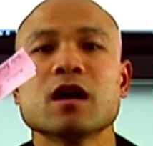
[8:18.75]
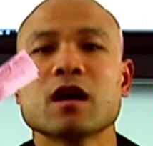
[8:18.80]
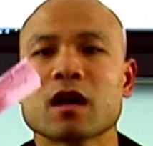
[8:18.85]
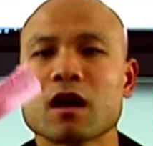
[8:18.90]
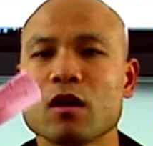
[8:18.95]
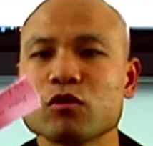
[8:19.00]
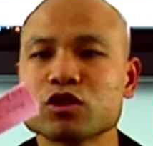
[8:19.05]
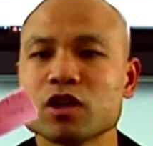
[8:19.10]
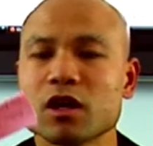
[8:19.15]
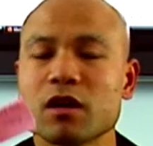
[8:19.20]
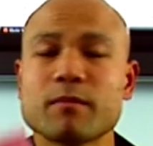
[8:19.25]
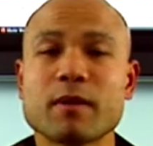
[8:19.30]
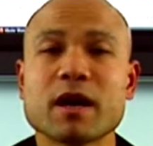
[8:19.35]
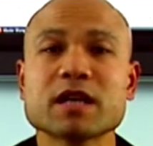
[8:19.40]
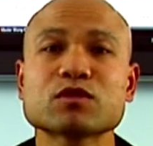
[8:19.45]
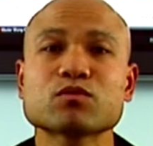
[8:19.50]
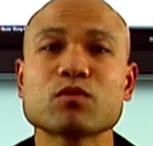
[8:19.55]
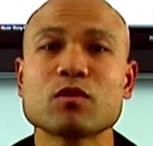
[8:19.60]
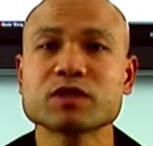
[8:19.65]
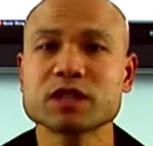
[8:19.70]
Go to the
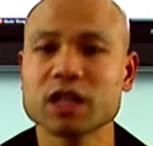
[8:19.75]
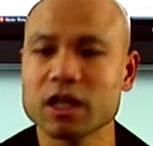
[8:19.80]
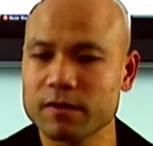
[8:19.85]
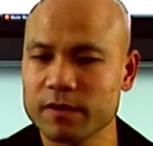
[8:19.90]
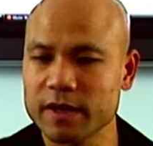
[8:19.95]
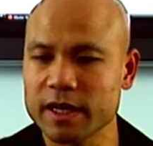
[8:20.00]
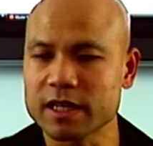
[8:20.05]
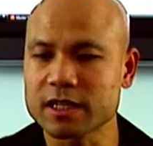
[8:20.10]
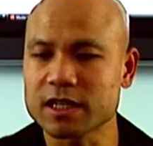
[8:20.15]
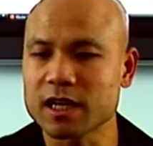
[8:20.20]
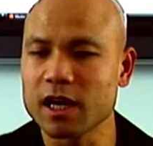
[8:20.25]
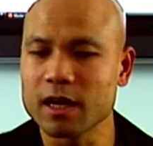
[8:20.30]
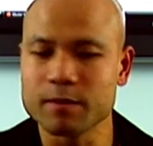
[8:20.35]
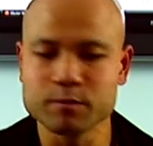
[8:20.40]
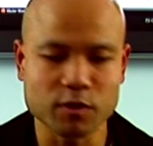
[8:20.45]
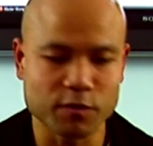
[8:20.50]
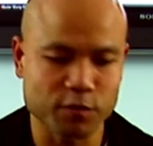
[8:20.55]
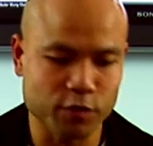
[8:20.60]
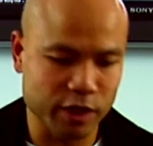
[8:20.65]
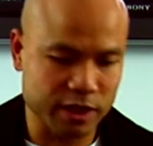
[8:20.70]
Master Wong TV and claim
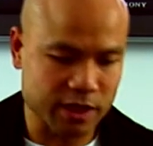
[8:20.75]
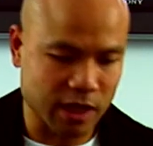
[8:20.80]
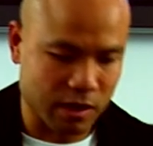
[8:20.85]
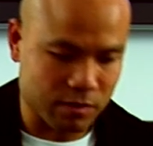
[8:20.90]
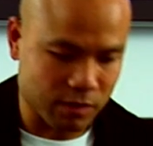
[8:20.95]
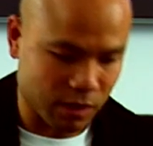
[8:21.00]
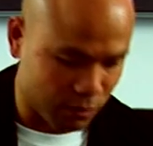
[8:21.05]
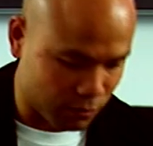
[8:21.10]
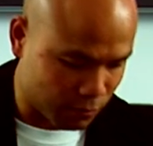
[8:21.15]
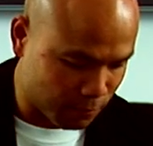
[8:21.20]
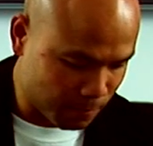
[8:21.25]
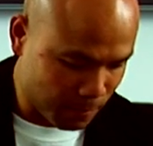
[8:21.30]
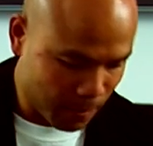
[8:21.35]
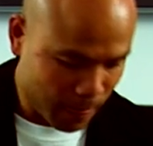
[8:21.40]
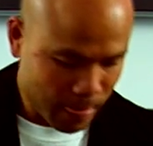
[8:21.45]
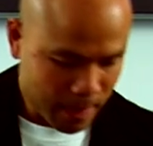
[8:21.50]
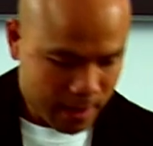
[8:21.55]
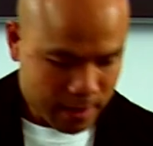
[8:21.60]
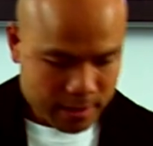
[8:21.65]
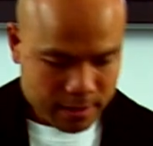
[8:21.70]
your free download.
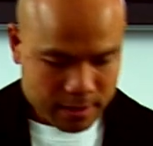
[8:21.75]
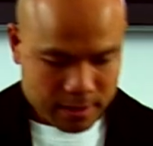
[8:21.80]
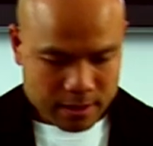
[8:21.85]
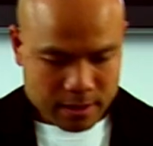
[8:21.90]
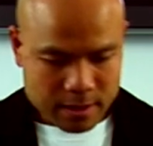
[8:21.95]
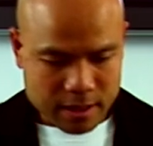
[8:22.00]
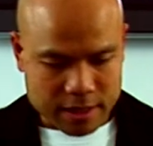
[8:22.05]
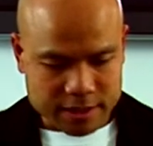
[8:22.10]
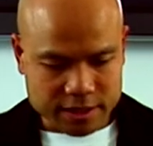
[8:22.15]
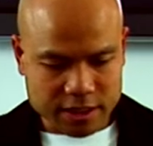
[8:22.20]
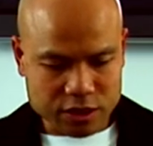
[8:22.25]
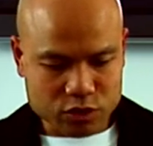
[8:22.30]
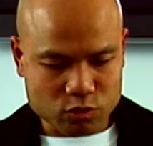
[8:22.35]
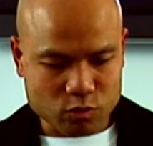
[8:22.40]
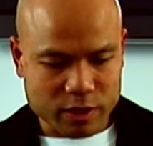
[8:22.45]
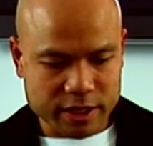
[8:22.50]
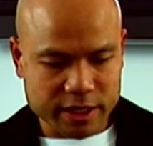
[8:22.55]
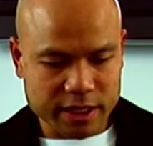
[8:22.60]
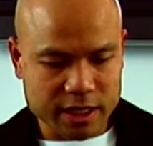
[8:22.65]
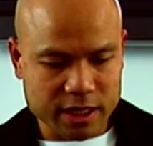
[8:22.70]
And this
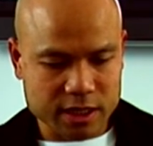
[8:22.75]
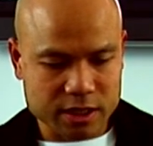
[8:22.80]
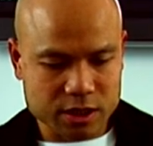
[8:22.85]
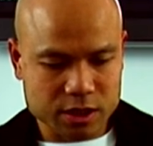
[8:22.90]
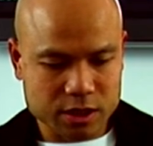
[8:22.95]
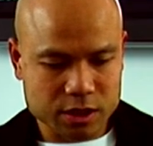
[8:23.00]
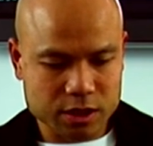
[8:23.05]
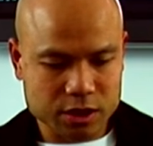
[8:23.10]
one here.